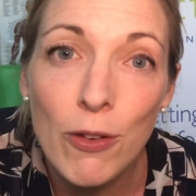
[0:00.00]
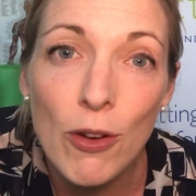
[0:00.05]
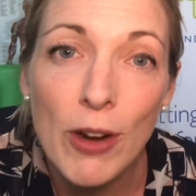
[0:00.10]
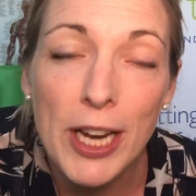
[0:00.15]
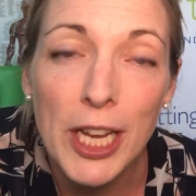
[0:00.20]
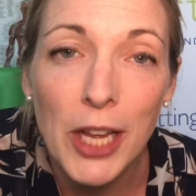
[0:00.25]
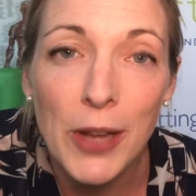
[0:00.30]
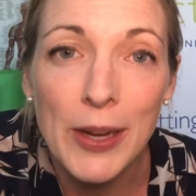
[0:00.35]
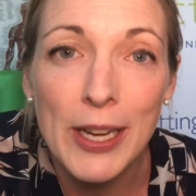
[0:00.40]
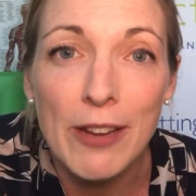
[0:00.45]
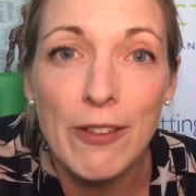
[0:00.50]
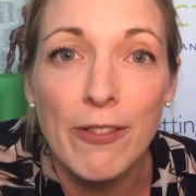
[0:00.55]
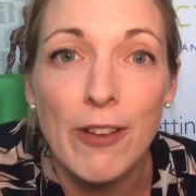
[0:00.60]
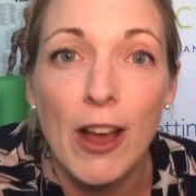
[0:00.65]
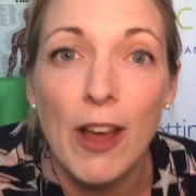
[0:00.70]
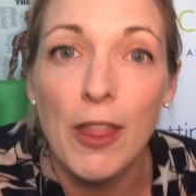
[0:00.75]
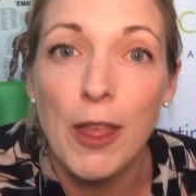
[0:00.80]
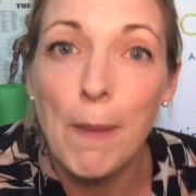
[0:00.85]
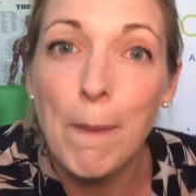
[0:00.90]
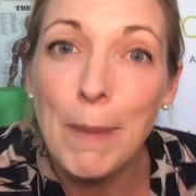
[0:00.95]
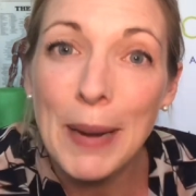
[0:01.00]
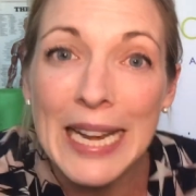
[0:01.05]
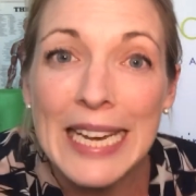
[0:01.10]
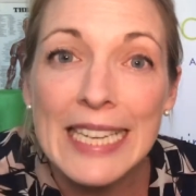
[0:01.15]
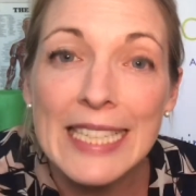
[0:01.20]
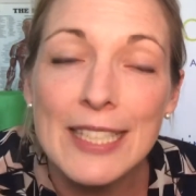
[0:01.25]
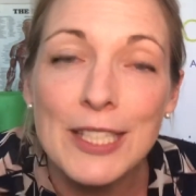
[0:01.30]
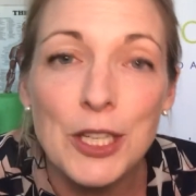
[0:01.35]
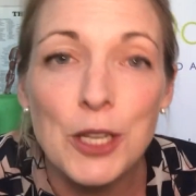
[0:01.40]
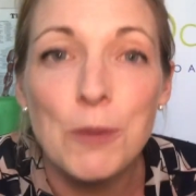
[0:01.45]
go any further,
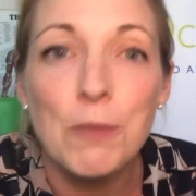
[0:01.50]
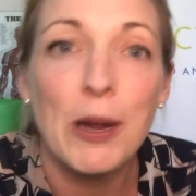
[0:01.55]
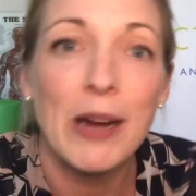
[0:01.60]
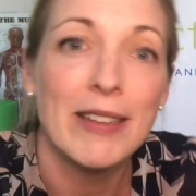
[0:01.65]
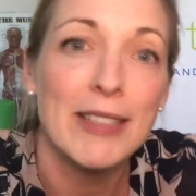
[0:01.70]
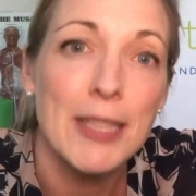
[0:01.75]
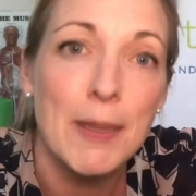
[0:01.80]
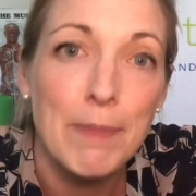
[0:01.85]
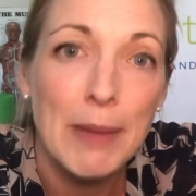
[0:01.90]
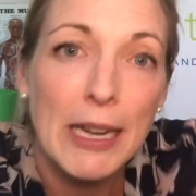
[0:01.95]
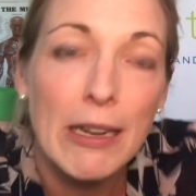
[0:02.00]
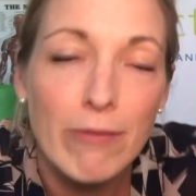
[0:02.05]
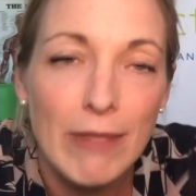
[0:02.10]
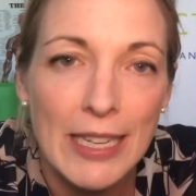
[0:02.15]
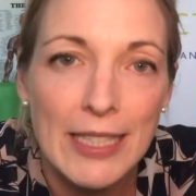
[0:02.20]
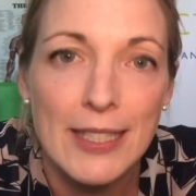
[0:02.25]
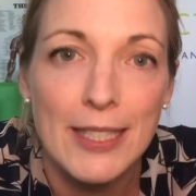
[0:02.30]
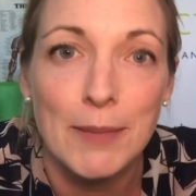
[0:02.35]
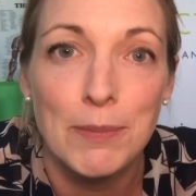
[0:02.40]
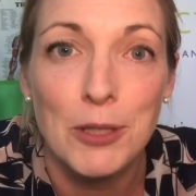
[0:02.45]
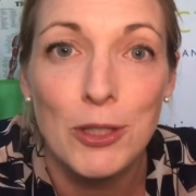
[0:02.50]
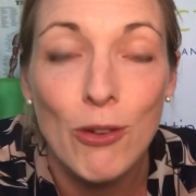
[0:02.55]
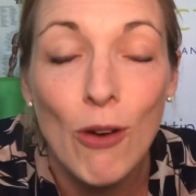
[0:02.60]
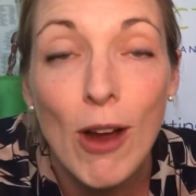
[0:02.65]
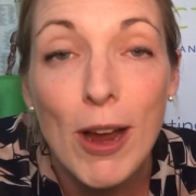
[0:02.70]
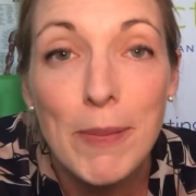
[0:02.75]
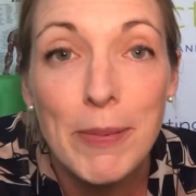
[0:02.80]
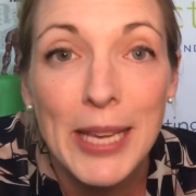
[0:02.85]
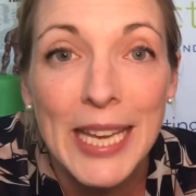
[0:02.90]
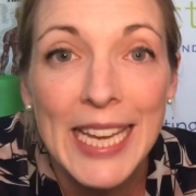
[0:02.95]
please do press the big red
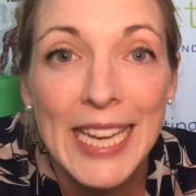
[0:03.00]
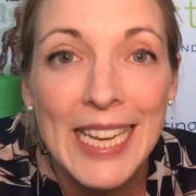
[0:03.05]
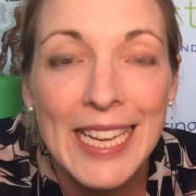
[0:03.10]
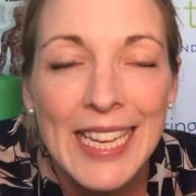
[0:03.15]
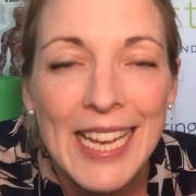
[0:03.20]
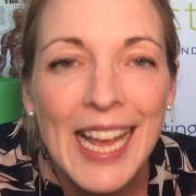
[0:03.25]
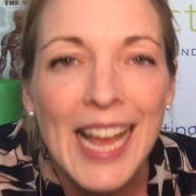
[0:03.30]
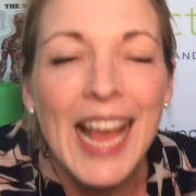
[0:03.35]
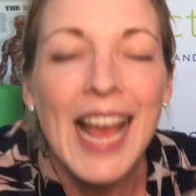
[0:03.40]
subscribe key